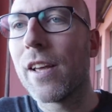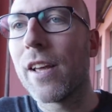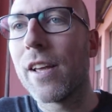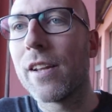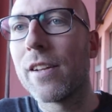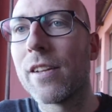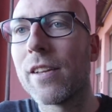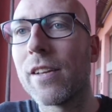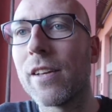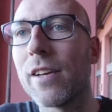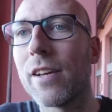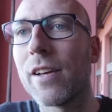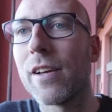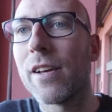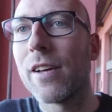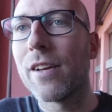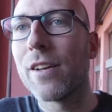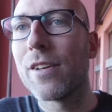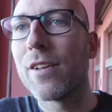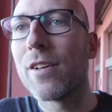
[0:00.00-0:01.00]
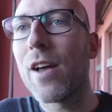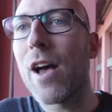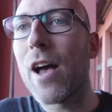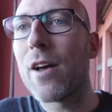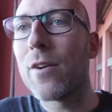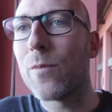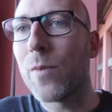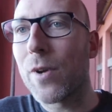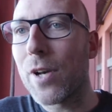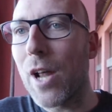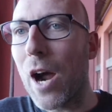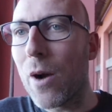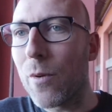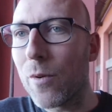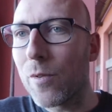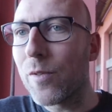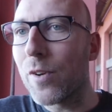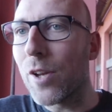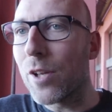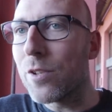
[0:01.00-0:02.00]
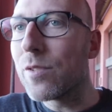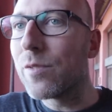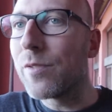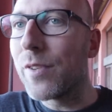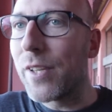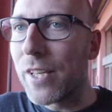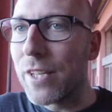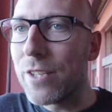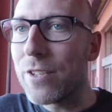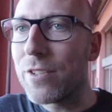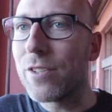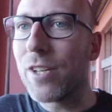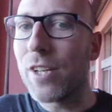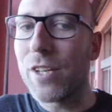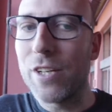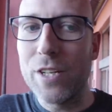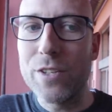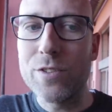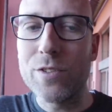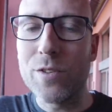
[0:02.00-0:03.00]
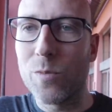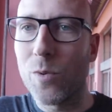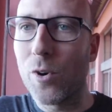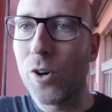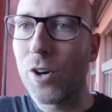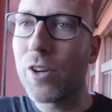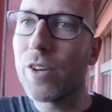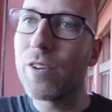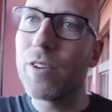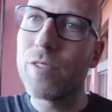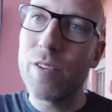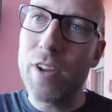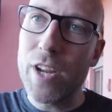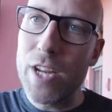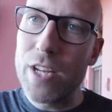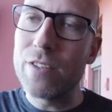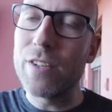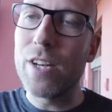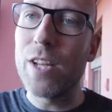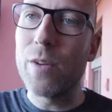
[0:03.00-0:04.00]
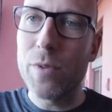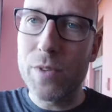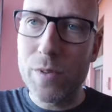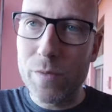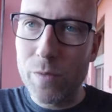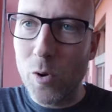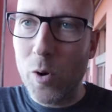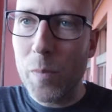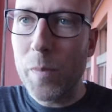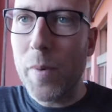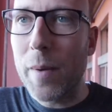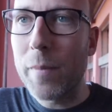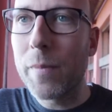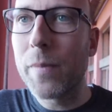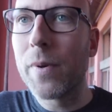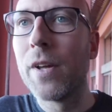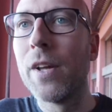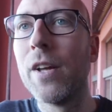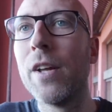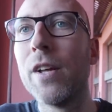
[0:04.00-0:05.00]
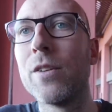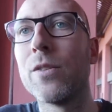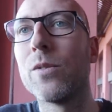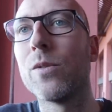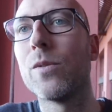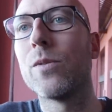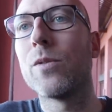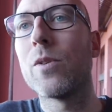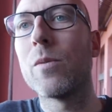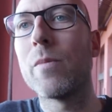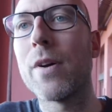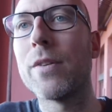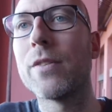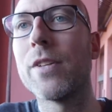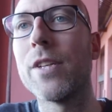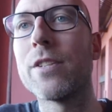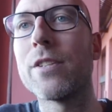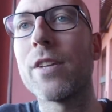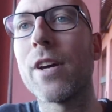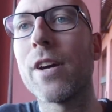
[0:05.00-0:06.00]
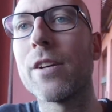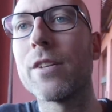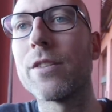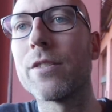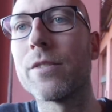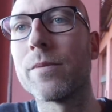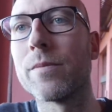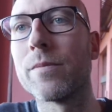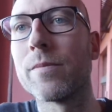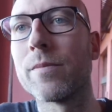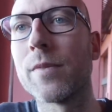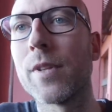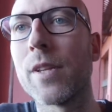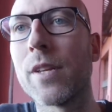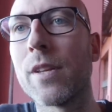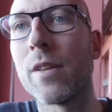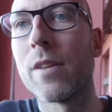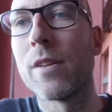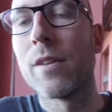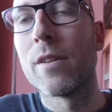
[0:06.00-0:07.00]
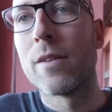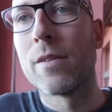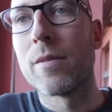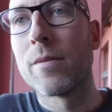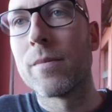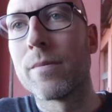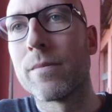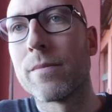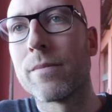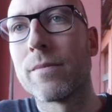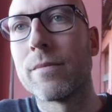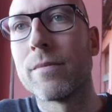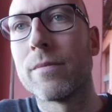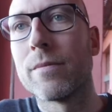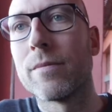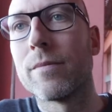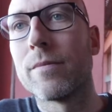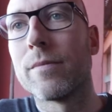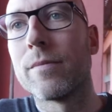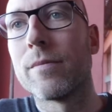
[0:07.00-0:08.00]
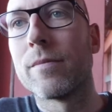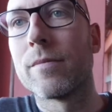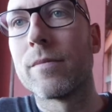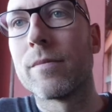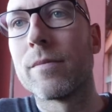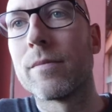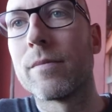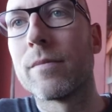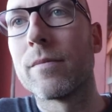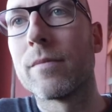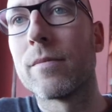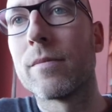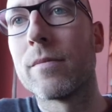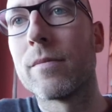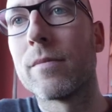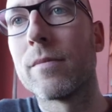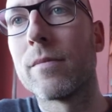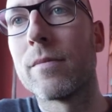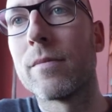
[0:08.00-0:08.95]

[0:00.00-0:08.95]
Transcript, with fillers: and uh, what our philosophy is, it needs to work easily with the floor pump to, to mount these tires. And the biggest challenge with tubers is like compatibility